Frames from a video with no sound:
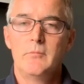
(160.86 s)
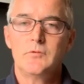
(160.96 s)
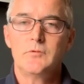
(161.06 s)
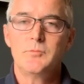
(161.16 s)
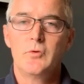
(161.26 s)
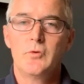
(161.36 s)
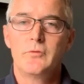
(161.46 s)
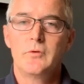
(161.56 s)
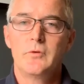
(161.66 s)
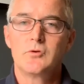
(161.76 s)
both
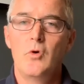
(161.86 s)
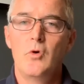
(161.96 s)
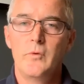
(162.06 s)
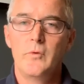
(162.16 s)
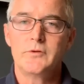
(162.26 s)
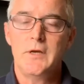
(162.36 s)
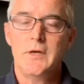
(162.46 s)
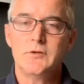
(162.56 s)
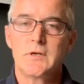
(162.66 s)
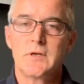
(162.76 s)
cope with the
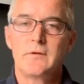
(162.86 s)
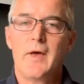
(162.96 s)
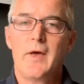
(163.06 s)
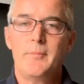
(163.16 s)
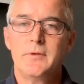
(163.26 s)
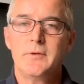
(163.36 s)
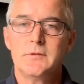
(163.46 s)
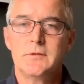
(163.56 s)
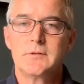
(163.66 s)
changes that have happened,